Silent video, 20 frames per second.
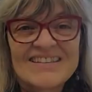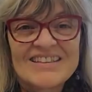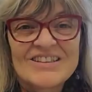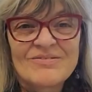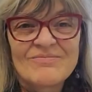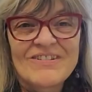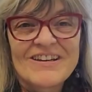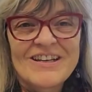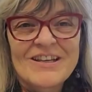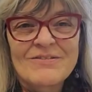
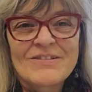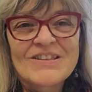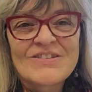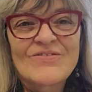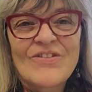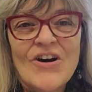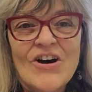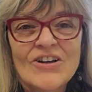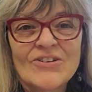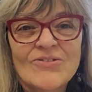My name is
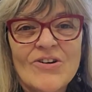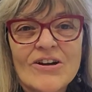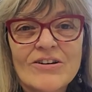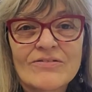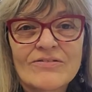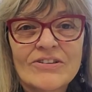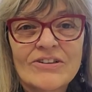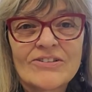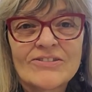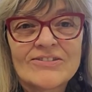Fawn
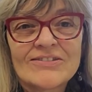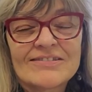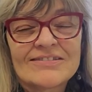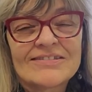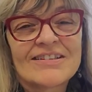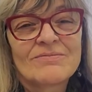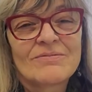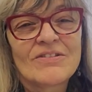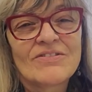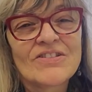Waterfield.
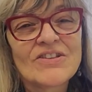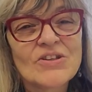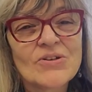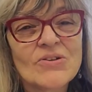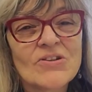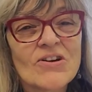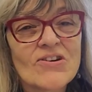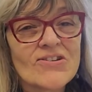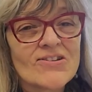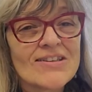I'm a visual
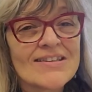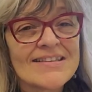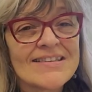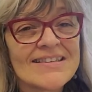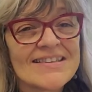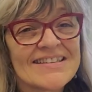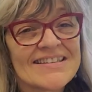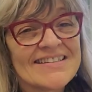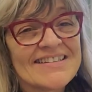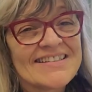
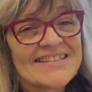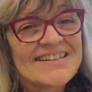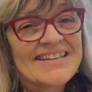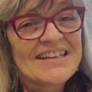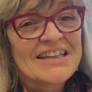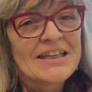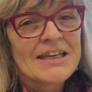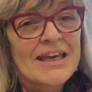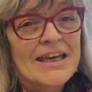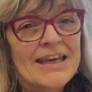artist,
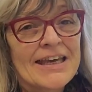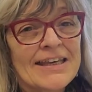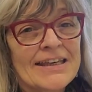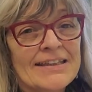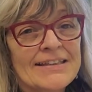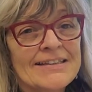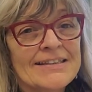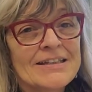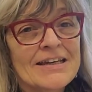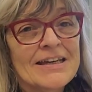
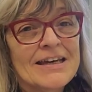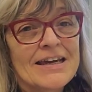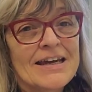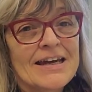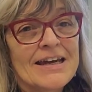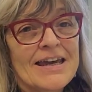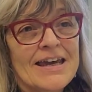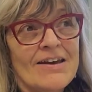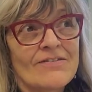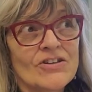and
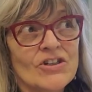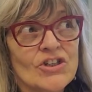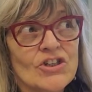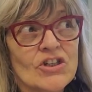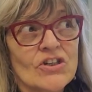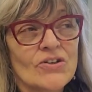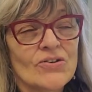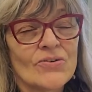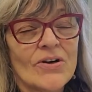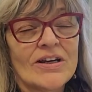I have a
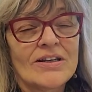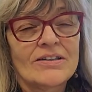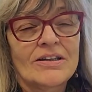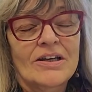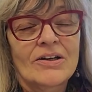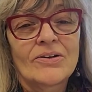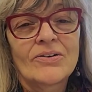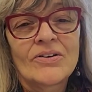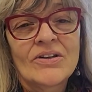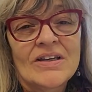show right
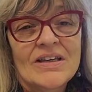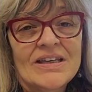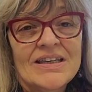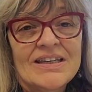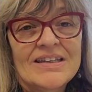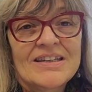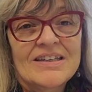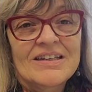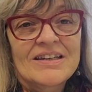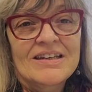now
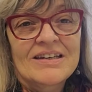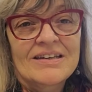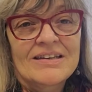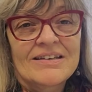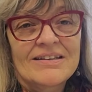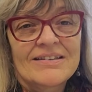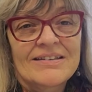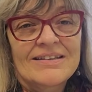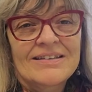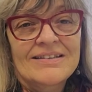
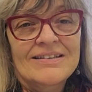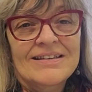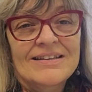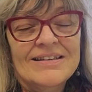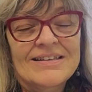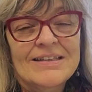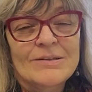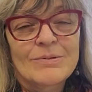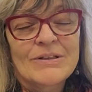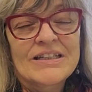
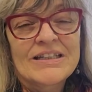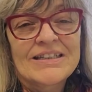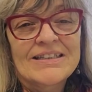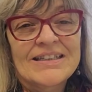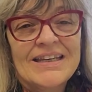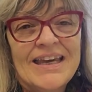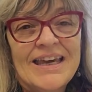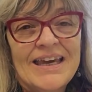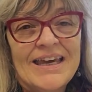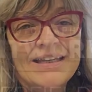exhibited
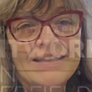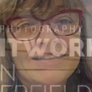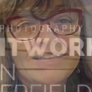at